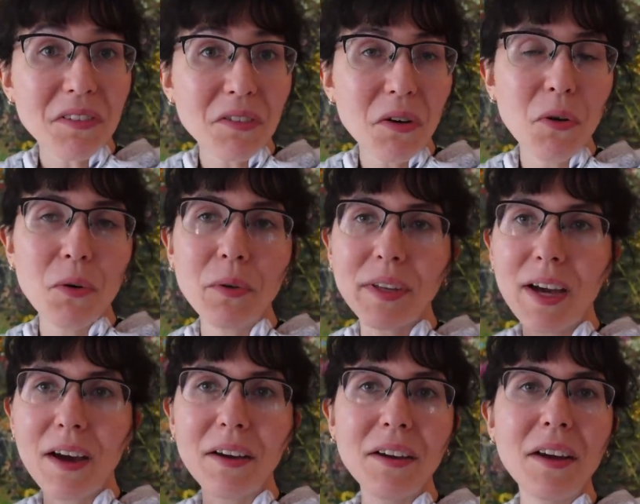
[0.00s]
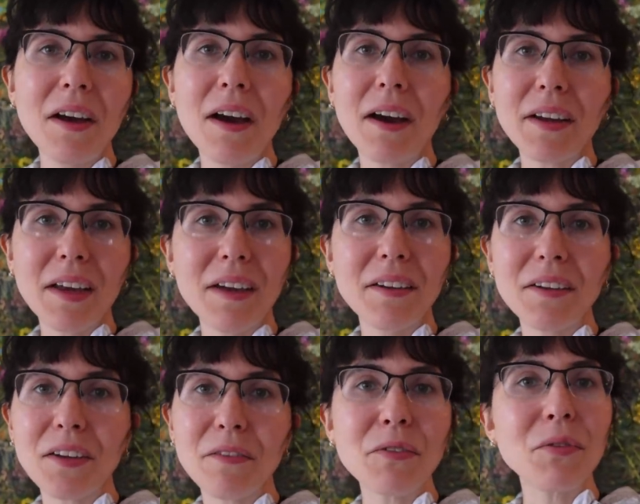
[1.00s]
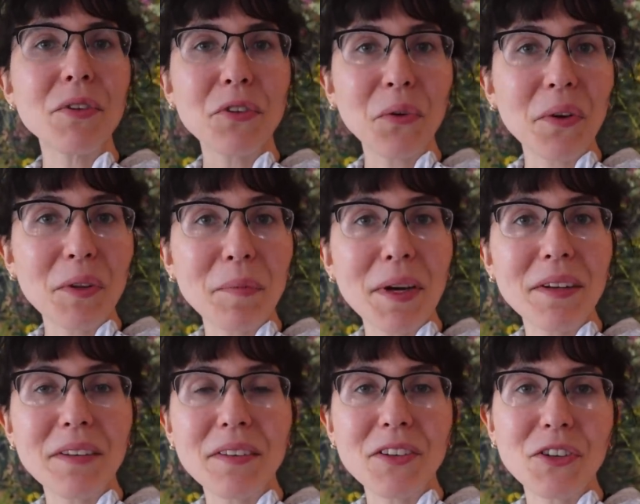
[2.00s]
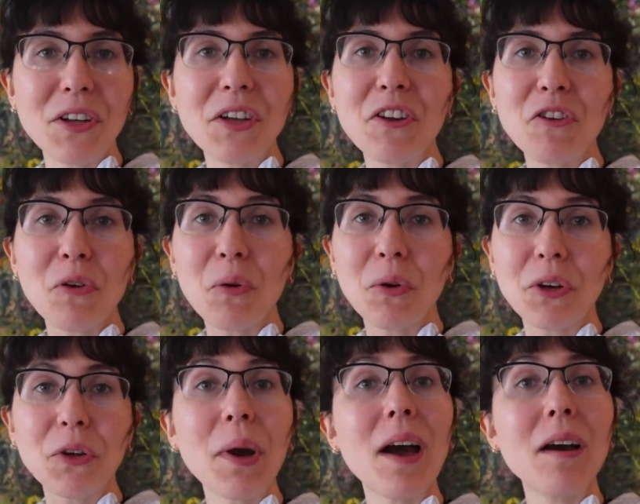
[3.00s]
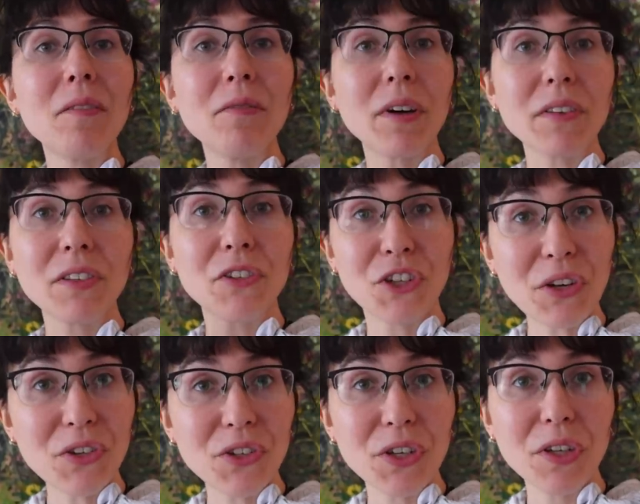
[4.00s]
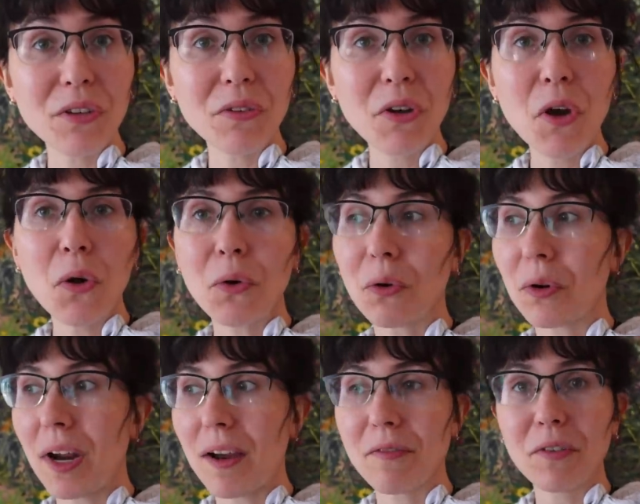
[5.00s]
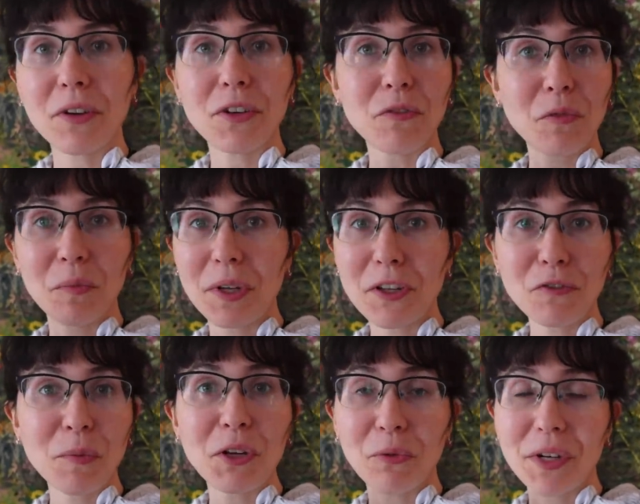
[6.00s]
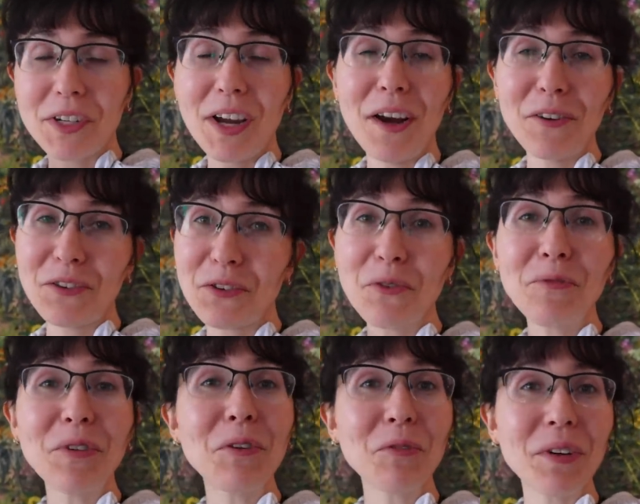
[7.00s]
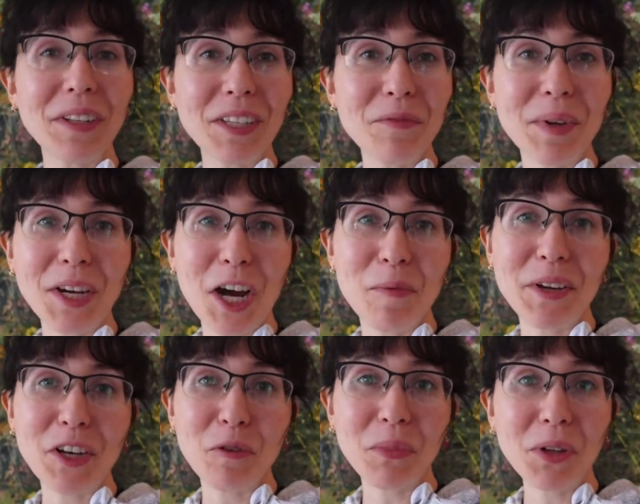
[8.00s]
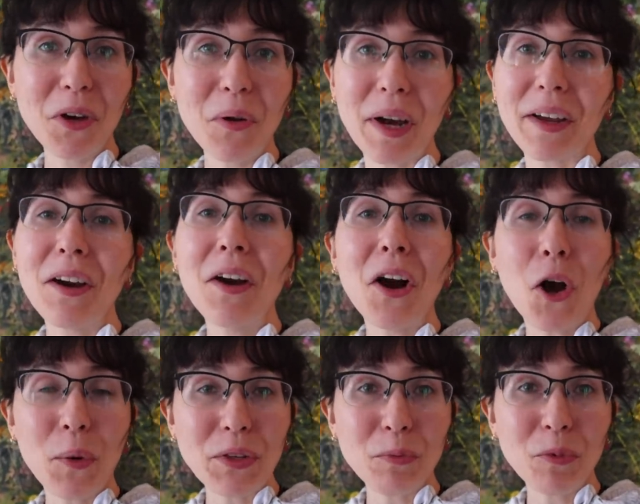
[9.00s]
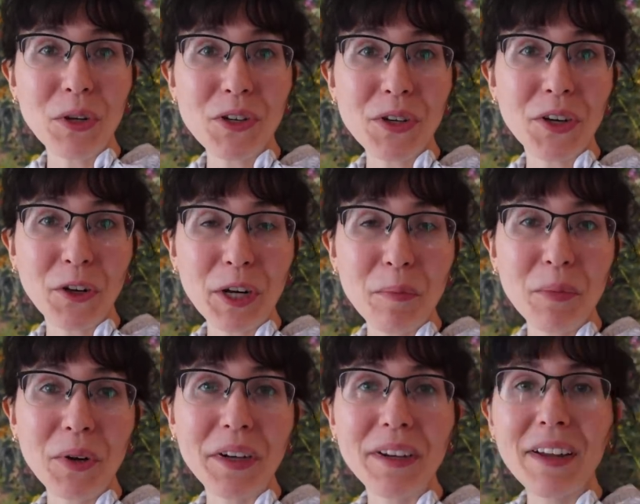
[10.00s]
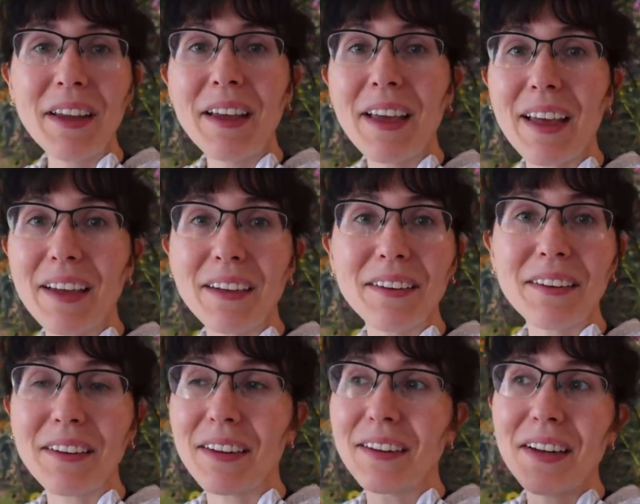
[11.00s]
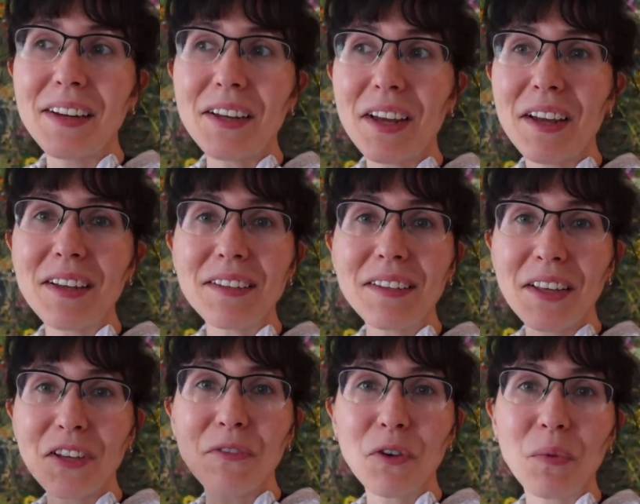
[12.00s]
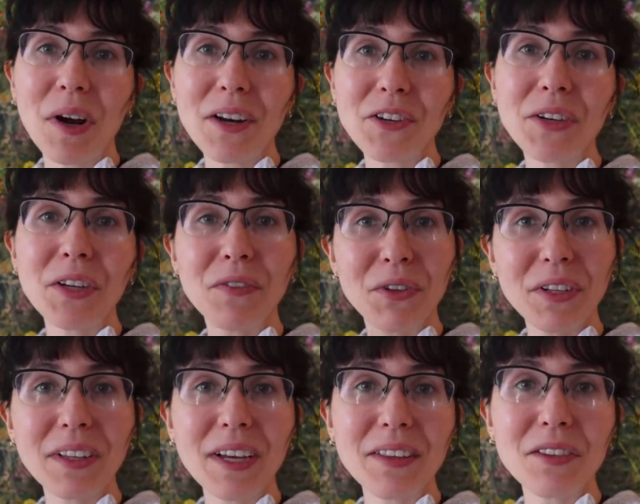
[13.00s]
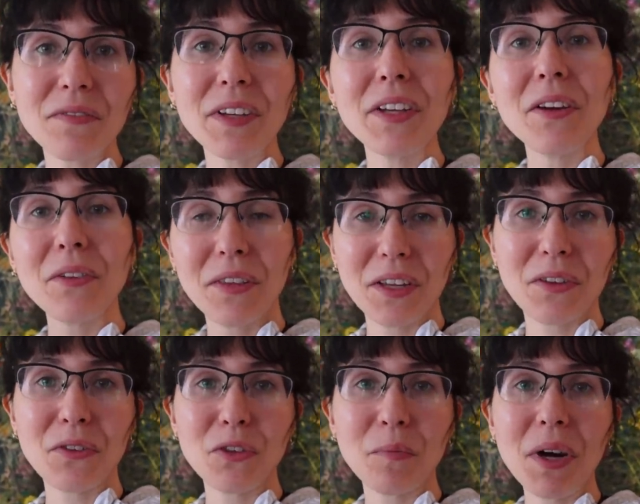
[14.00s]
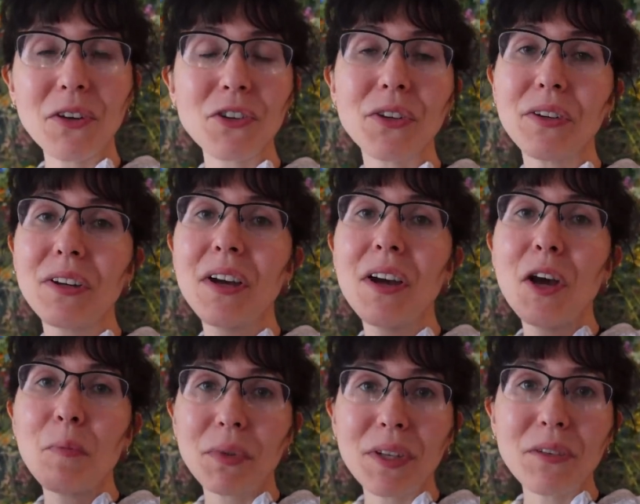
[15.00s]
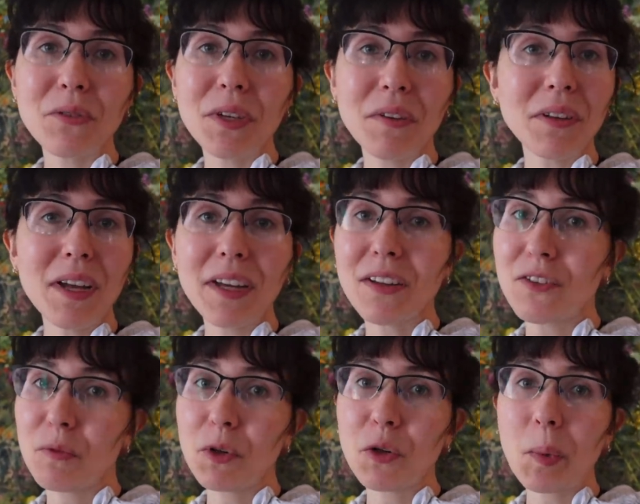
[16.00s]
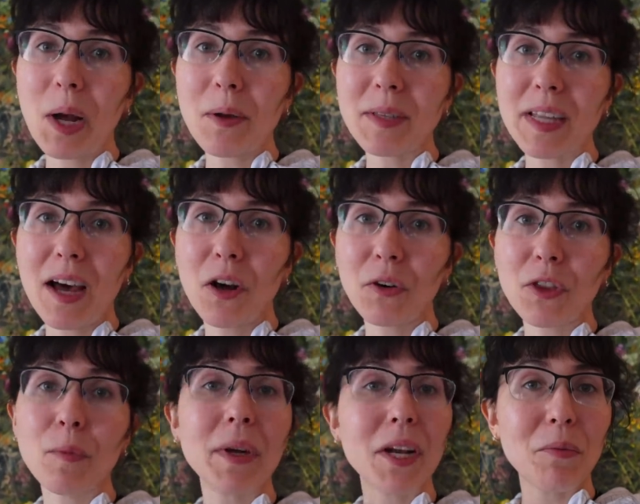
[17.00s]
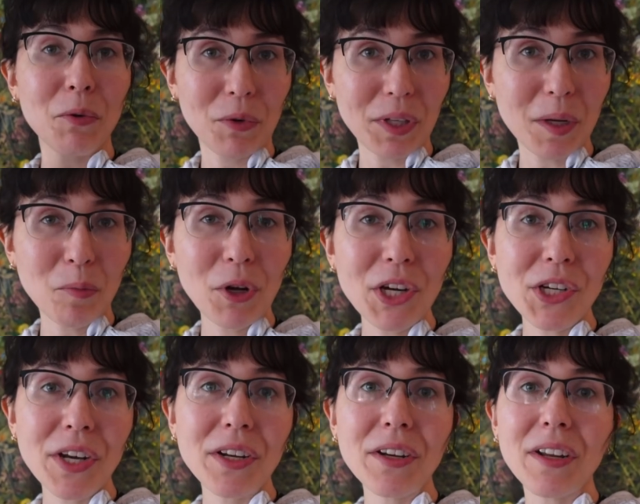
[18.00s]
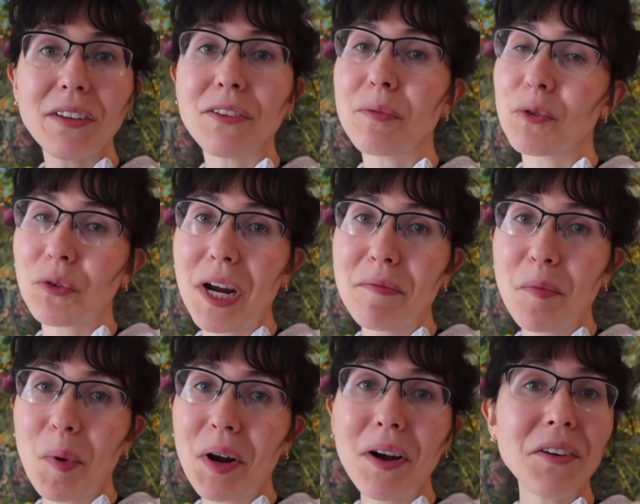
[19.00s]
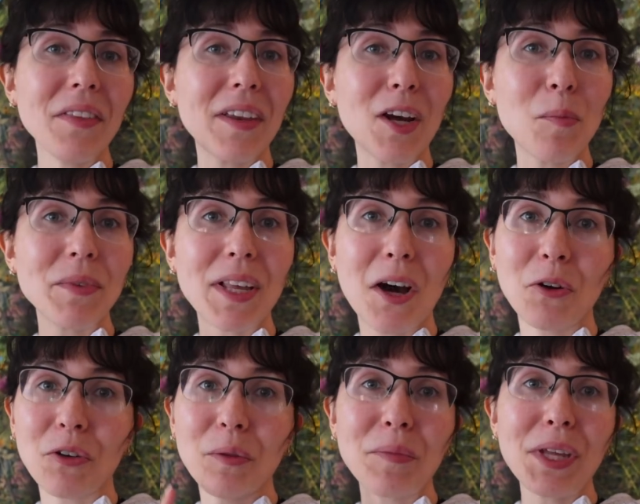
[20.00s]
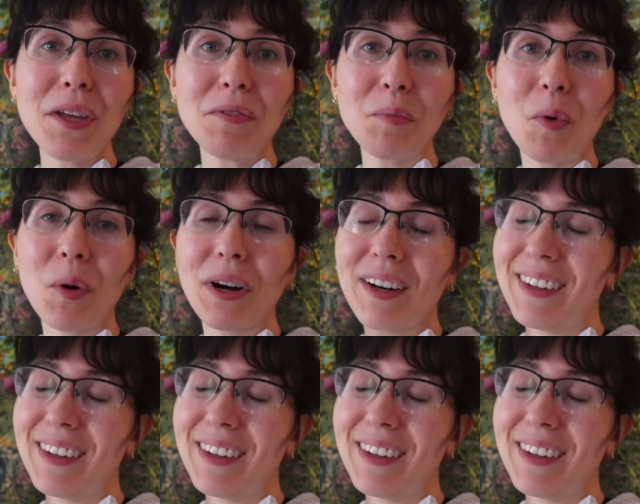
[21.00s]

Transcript: So yeah, again, if you disagree with my decision or you have a suggestion or have a different place for me to reach out to, feel free to leave me a comment down below. I always appreciate your input. And in any case, thank you for watching. If you did like this video, thank you so much. And please do give it a like. It super duper helps the algorithm and I would really appreciate it. And subscribe for more content that helps the algorithm even more.